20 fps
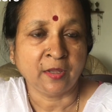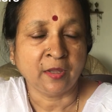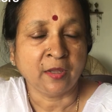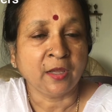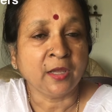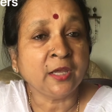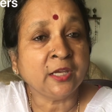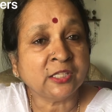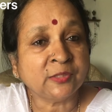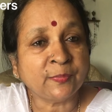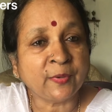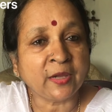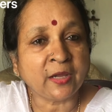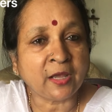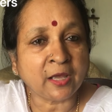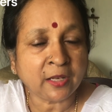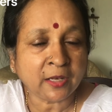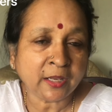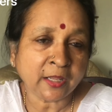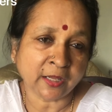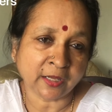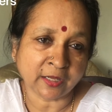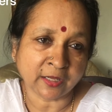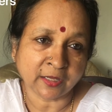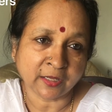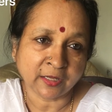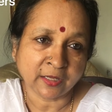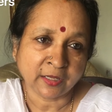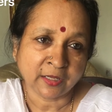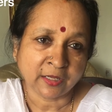he is my colleague,
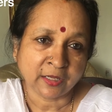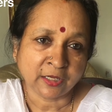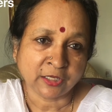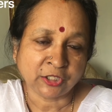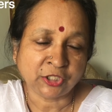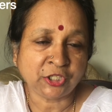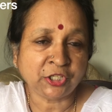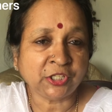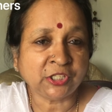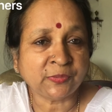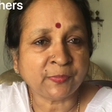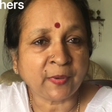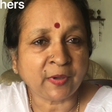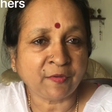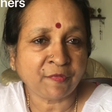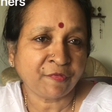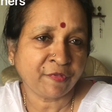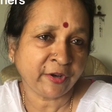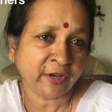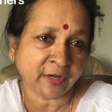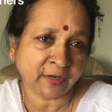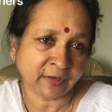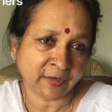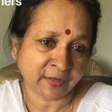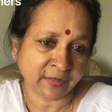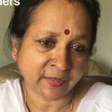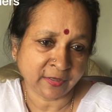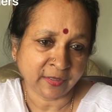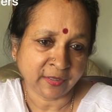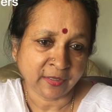she is my friend.
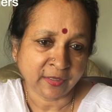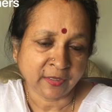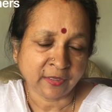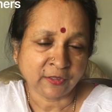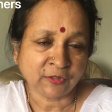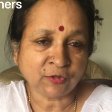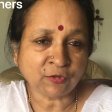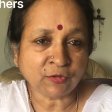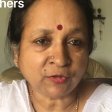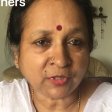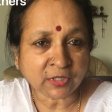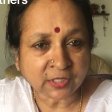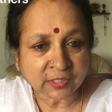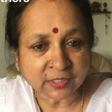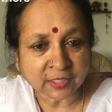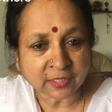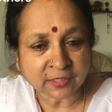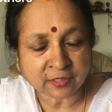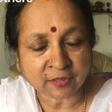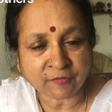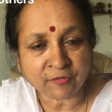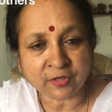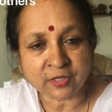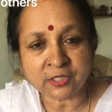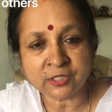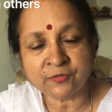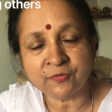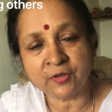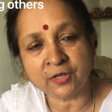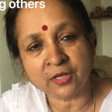So these are the
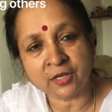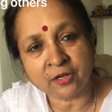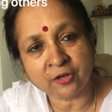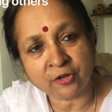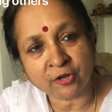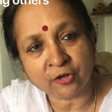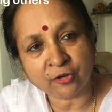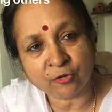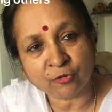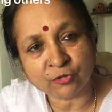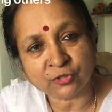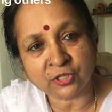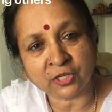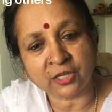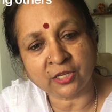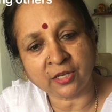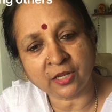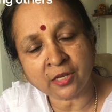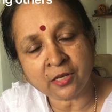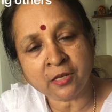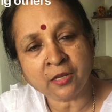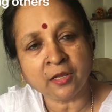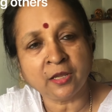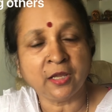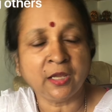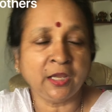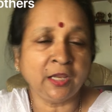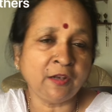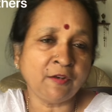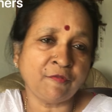ways we introduce in an
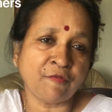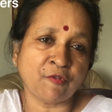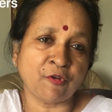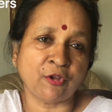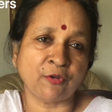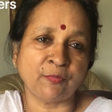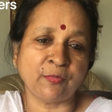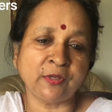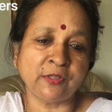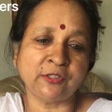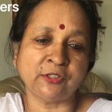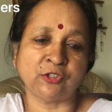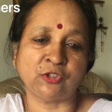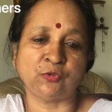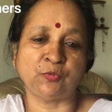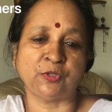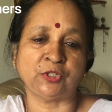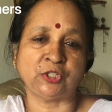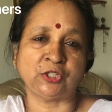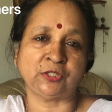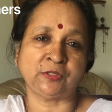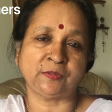informal situation.